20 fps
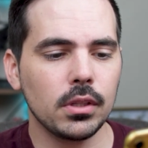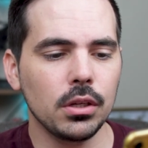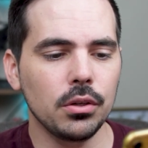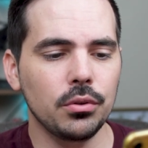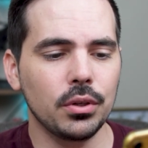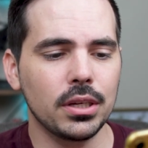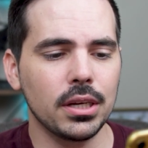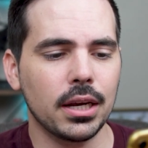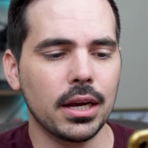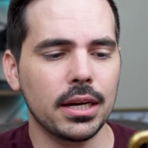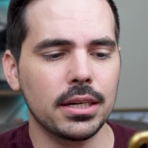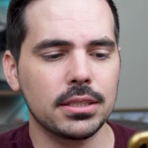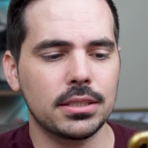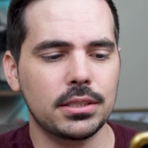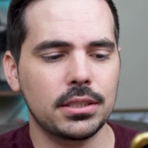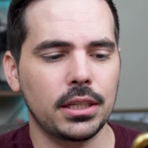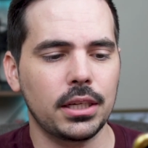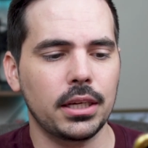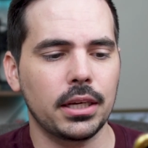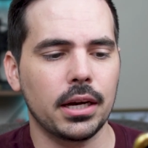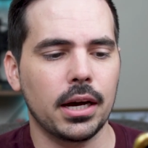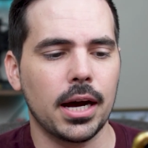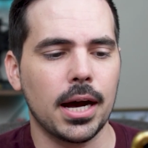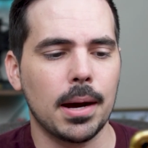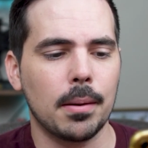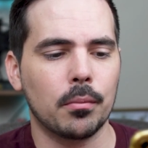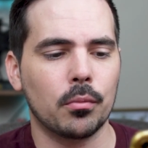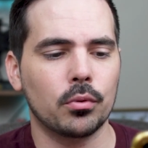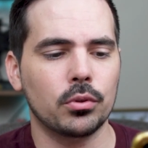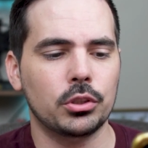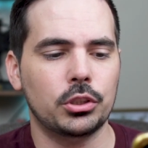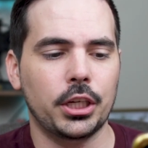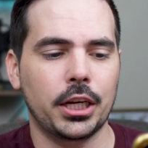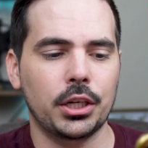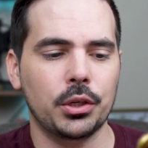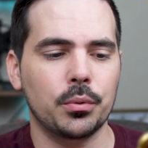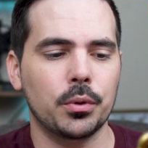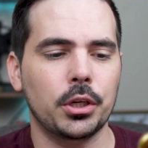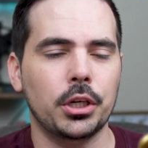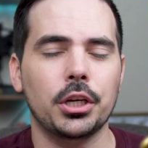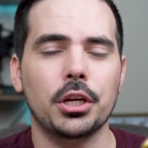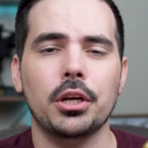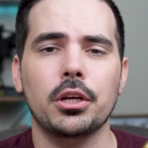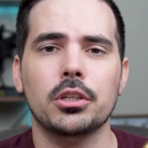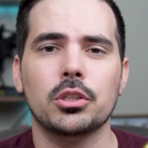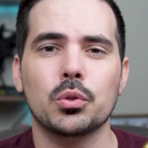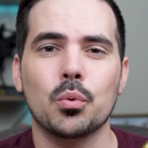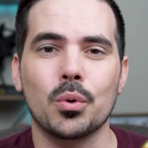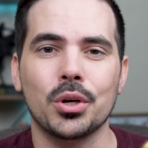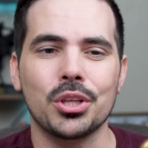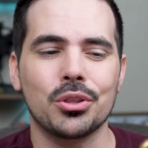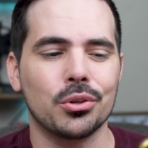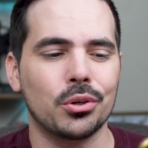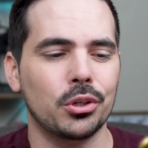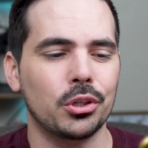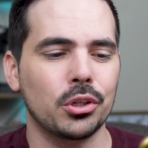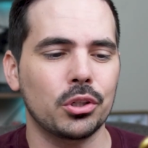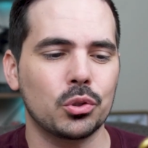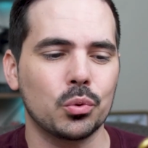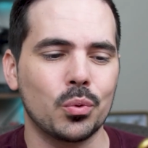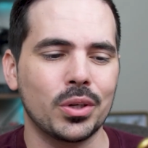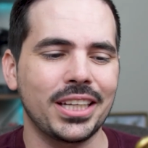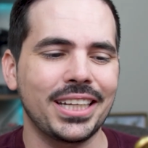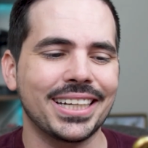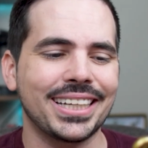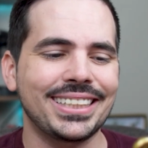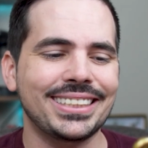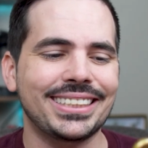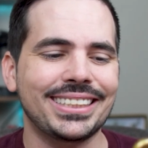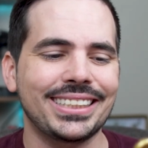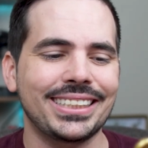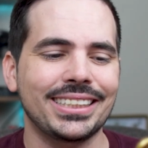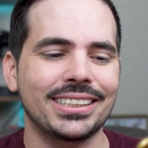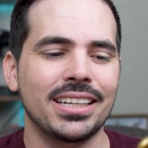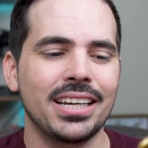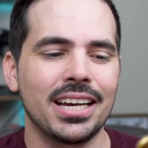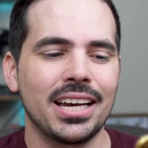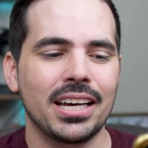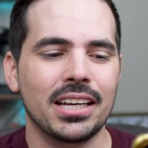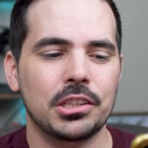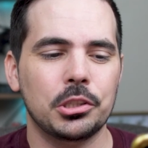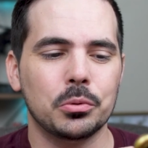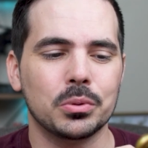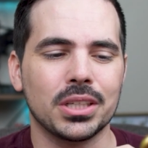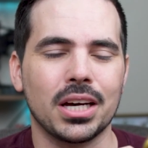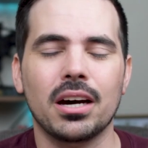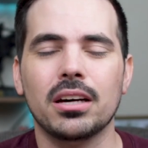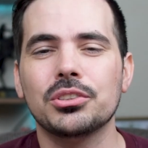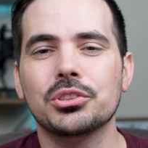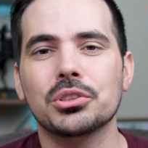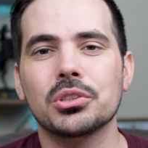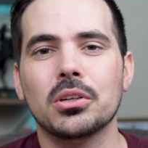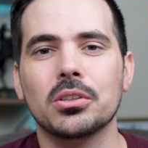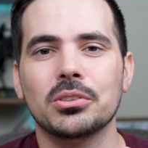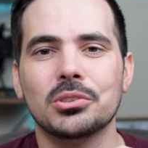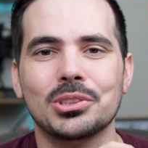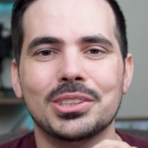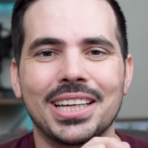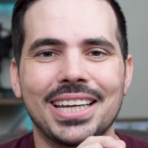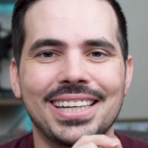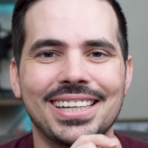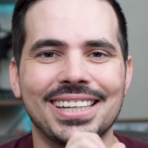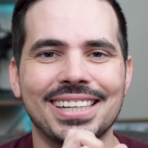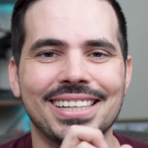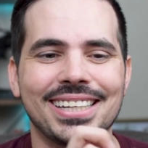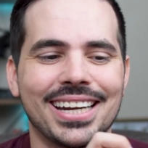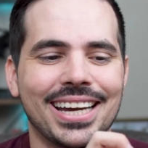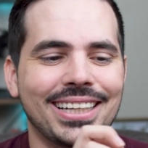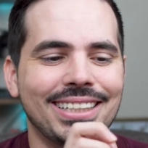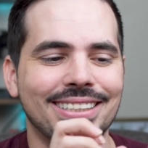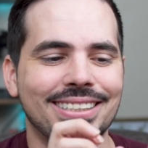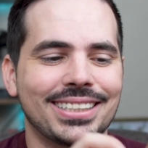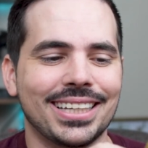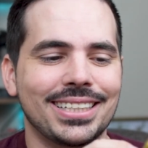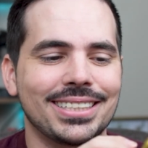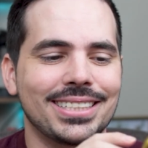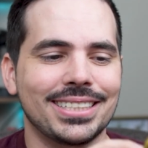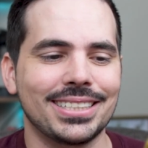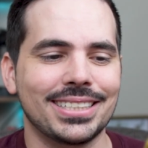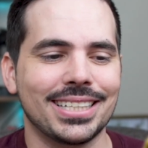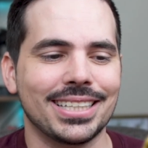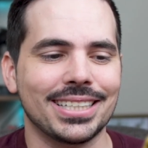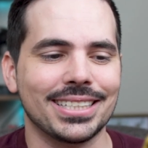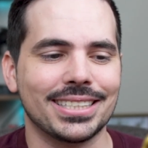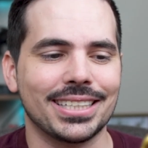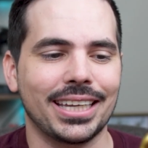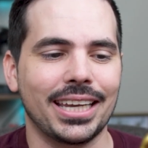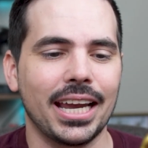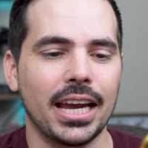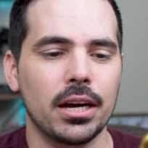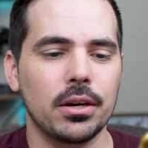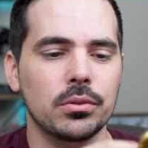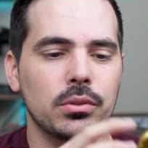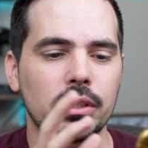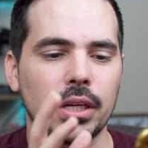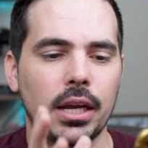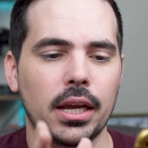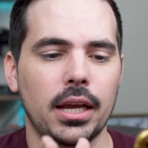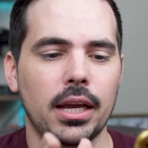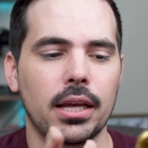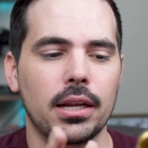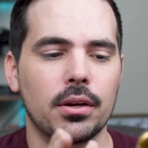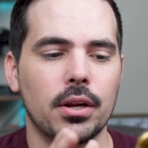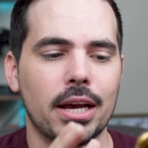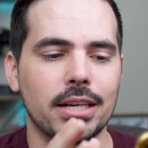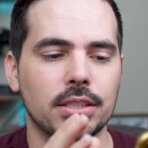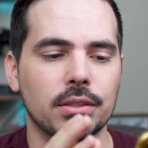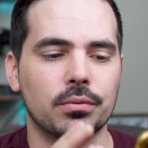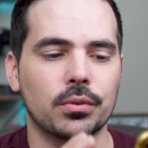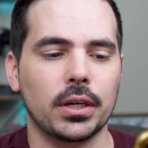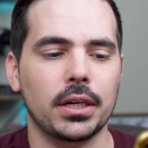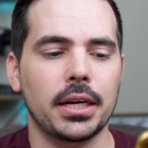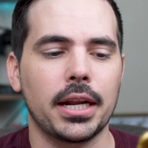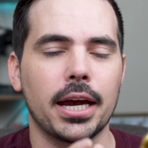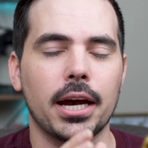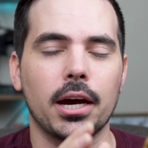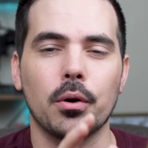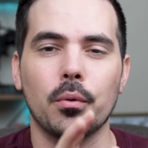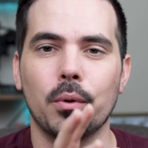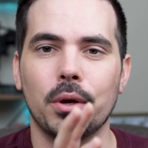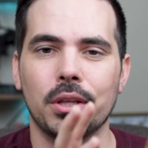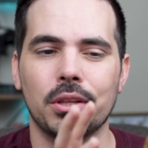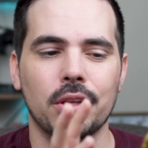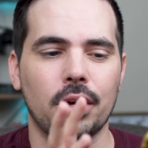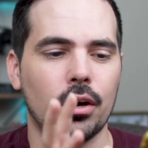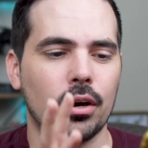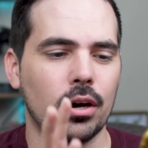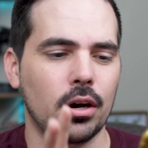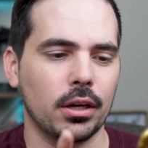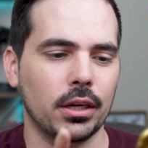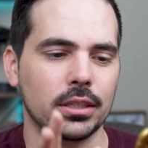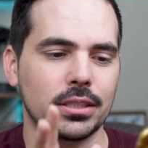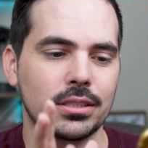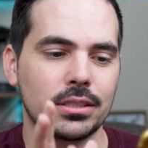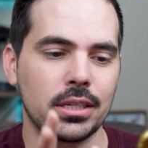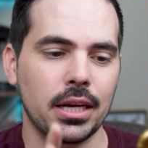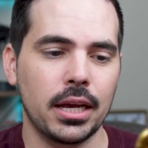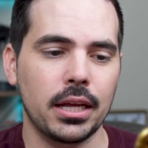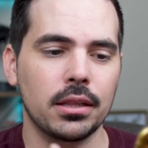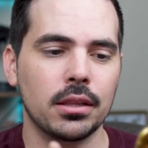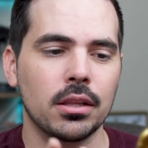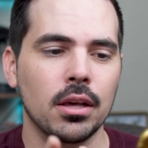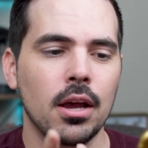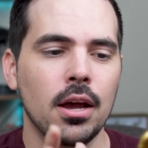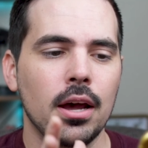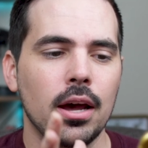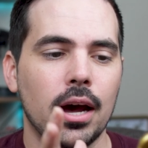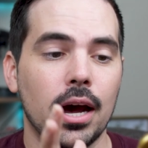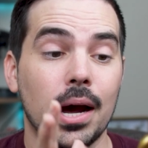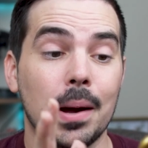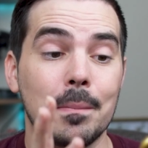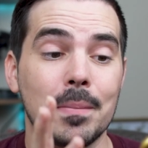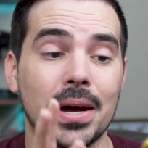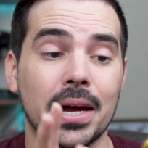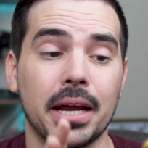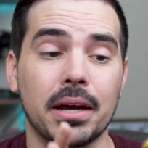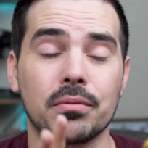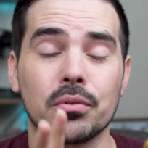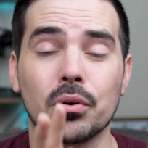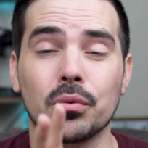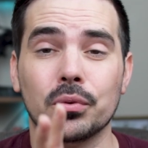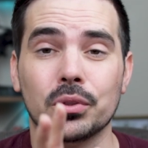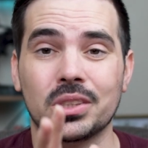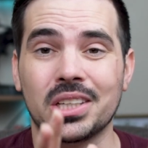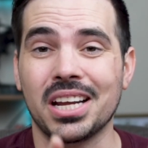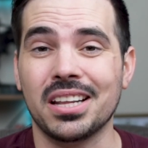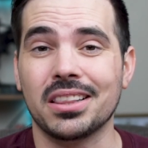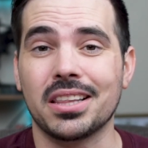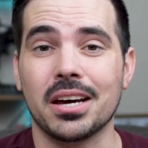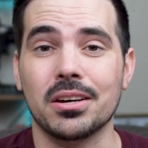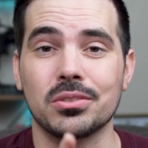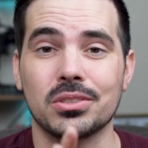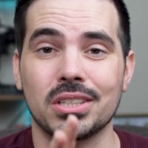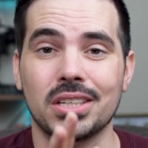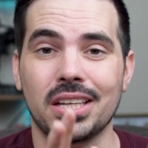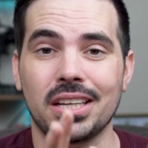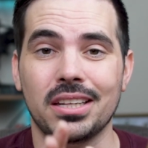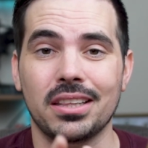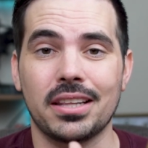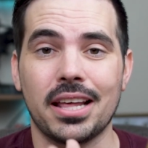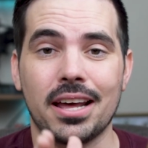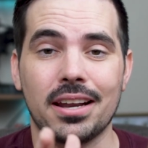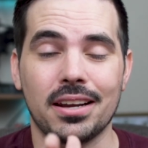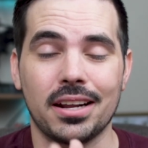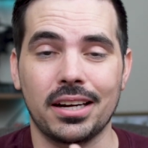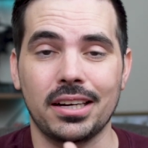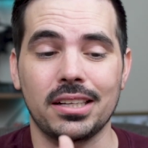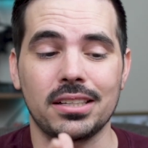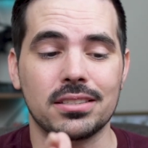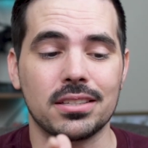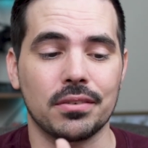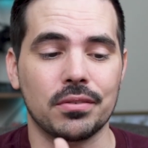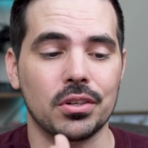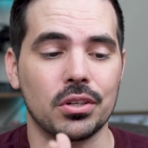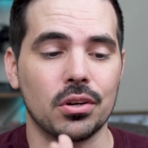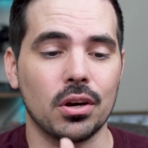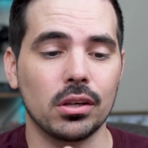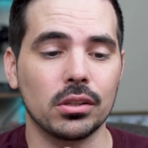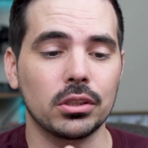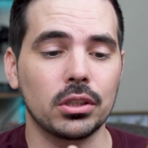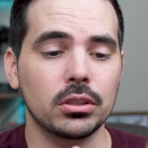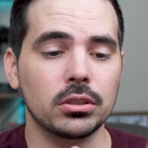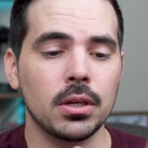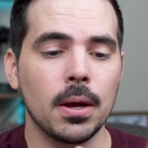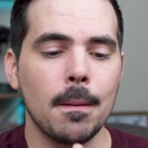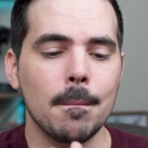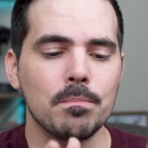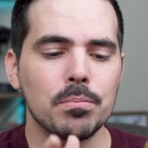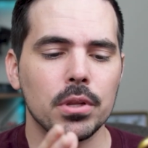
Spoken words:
you can kind of see January 23rd, 2019, there was $100.09 into this account. And as of right now, with August 10th, I have over $10,000 in that $97.